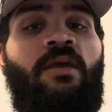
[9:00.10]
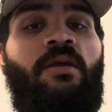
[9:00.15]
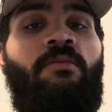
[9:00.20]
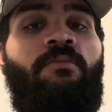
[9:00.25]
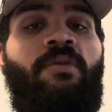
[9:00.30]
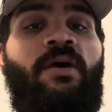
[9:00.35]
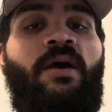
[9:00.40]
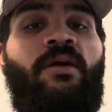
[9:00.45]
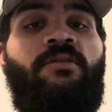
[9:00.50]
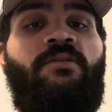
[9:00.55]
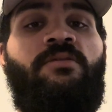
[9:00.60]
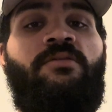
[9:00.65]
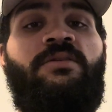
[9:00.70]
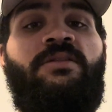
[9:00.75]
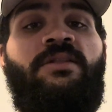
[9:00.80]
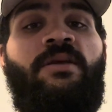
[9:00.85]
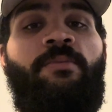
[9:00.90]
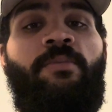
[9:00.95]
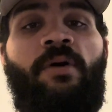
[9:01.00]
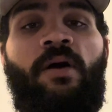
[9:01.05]
impact or
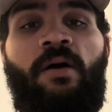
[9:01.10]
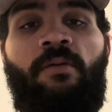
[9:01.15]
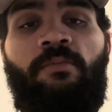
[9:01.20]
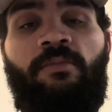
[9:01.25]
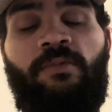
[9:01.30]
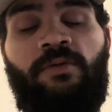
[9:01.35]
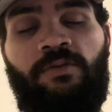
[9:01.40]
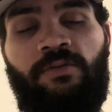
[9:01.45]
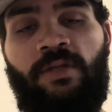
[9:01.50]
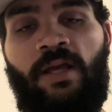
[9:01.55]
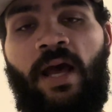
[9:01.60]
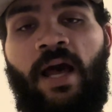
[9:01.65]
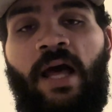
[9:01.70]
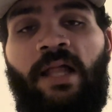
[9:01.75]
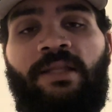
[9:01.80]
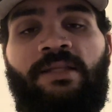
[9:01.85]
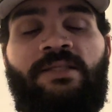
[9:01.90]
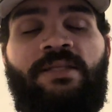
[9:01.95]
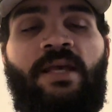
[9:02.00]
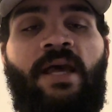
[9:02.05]
step up. And we got
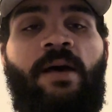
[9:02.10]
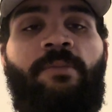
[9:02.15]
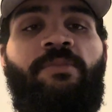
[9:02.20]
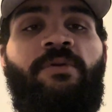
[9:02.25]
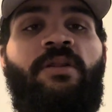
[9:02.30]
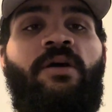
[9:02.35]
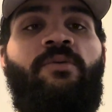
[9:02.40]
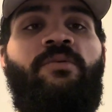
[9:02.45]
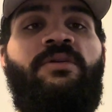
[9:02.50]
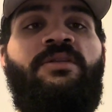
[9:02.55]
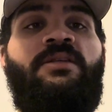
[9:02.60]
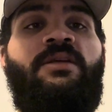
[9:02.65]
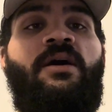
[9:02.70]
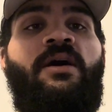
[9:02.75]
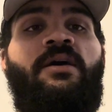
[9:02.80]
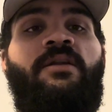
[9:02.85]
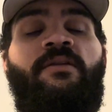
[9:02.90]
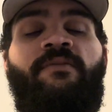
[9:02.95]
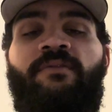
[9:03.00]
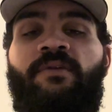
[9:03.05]
Alex Kappa that we
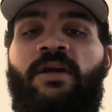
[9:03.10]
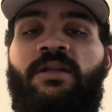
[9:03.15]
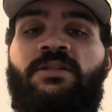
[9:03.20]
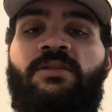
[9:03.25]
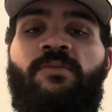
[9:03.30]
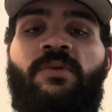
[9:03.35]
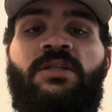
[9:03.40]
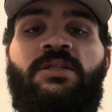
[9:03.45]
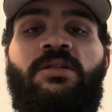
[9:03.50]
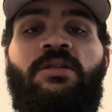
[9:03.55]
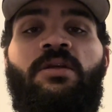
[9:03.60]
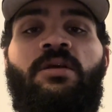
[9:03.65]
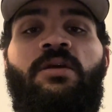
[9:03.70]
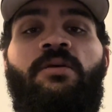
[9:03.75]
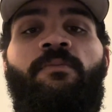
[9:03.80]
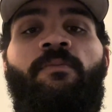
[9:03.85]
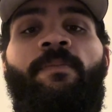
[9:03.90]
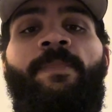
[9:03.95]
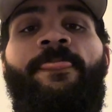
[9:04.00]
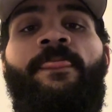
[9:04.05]
signed. I forgot to mention
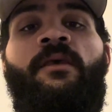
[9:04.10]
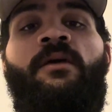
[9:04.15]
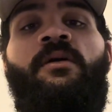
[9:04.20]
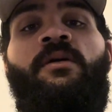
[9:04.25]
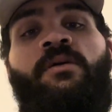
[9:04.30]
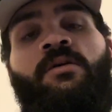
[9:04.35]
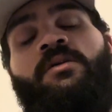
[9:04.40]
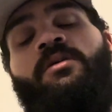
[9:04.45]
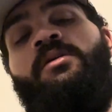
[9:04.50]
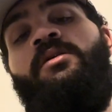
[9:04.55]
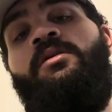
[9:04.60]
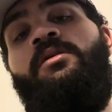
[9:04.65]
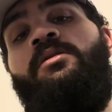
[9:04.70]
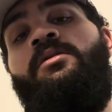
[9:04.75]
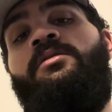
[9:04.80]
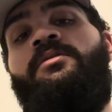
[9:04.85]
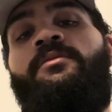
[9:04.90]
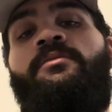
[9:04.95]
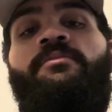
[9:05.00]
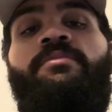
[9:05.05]
him.
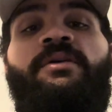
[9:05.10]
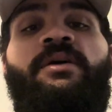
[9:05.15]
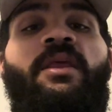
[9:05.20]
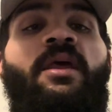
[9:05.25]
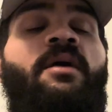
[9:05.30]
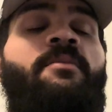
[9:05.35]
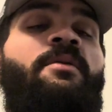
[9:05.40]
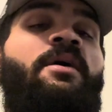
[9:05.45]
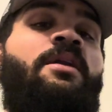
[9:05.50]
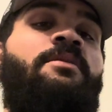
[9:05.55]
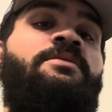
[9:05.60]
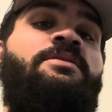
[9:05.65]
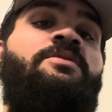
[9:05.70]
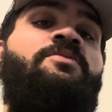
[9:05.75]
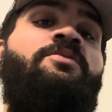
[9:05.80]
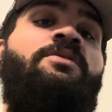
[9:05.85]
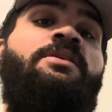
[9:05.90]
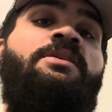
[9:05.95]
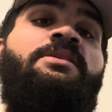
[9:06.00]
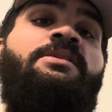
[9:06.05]
But yeah, man, I'm just
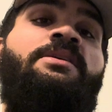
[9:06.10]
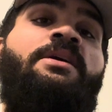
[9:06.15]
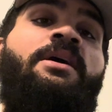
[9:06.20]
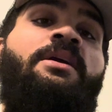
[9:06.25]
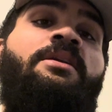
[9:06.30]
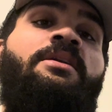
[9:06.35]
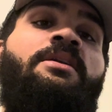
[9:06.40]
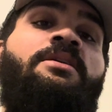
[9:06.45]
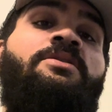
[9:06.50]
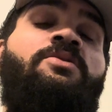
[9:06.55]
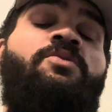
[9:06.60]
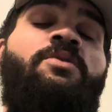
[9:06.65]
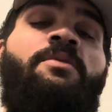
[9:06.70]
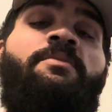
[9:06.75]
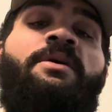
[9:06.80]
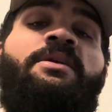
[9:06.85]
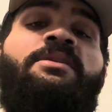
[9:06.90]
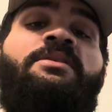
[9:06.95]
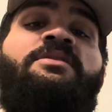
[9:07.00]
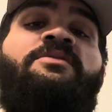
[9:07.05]
really excited. I just want to
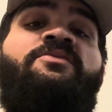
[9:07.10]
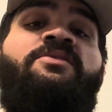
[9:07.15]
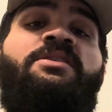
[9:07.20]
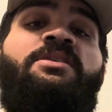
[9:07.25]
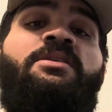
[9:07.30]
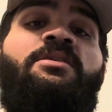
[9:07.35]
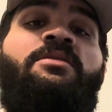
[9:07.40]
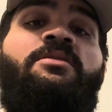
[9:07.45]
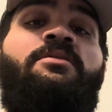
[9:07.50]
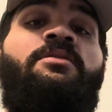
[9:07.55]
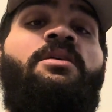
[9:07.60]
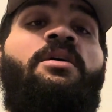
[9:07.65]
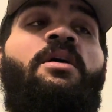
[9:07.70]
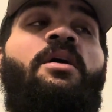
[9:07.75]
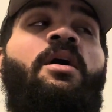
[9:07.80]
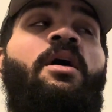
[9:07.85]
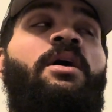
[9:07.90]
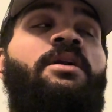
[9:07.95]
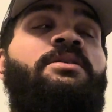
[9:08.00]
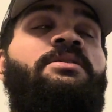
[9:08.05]
make this video,
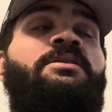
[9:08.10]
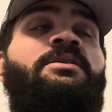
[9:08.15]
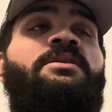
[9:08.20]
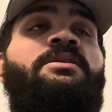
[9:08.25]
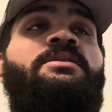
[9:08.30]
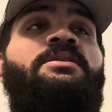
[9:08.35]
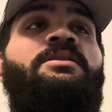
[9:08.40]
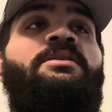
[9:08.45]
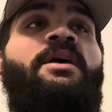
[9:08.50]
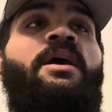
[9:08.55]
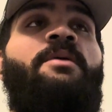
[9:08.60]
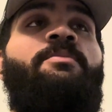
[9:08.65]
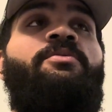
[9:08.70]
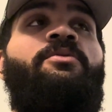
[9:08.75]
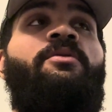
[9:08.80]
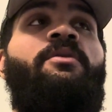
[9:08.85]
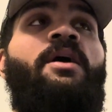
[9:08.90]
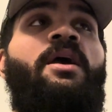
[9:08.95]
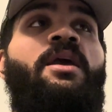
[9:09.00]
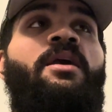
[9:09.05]
honestly, because it's
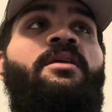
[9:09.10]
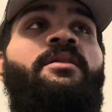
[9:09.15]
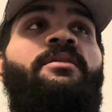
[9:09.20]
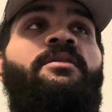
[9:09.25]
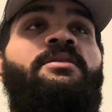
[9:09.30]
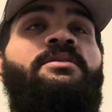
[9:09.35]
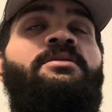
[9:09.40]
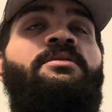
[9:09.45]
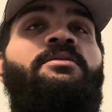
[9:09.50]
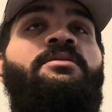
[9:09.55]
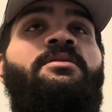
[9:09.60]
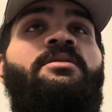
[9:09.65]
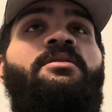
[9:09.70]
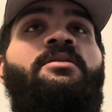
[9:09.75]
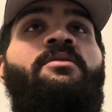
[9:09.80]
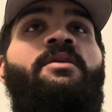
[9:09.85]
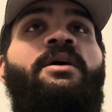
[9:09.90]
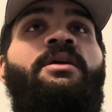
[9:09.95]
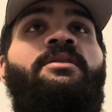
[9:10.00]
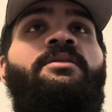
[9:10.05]
April 8th. It's
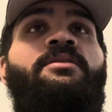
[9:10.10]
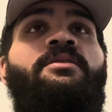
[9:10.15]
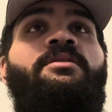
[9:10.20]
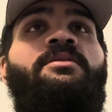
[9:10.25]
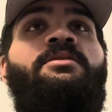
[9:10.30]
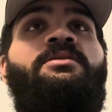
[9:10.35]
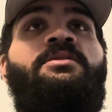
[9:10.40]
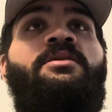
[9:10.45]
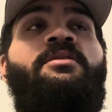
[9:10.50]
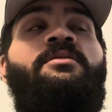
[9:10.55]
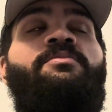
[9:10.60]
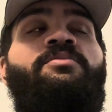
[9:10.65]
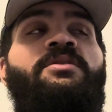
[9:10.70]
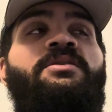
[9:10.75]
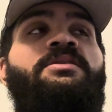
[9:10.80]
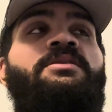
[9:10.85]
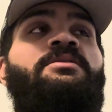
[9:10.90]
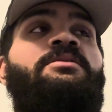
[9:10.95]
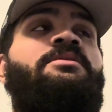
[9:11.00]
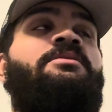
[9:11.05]
quite literally the start of
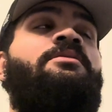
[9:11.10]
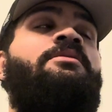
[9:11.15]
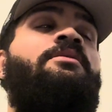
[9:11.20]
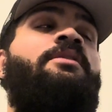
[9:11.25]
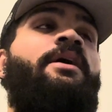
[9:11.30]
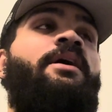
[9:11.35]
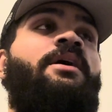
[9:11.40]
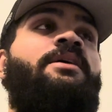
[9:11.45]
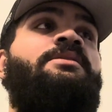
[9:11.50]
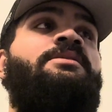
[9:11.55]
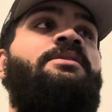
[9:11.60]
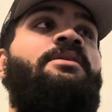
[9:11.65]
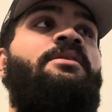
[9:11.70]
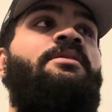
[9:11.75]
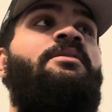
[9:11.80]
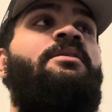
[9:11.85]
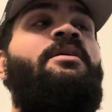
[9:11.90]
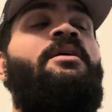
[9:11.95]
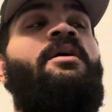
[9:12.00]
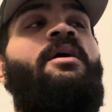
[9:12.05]
preseason, like I
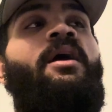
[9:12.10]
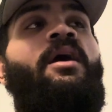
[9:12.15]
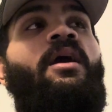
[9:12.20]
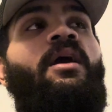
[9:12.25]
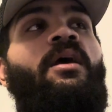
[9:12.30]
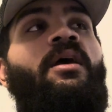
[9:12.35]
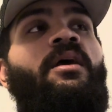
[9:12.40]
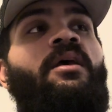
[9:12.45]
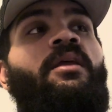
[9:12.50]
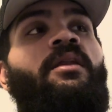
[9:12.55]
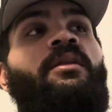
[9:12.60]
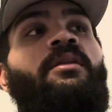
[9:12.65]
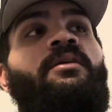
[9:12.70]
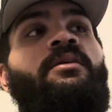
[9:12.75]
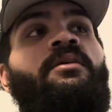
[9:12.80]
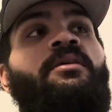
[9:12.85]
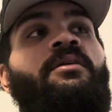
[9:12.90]
said. And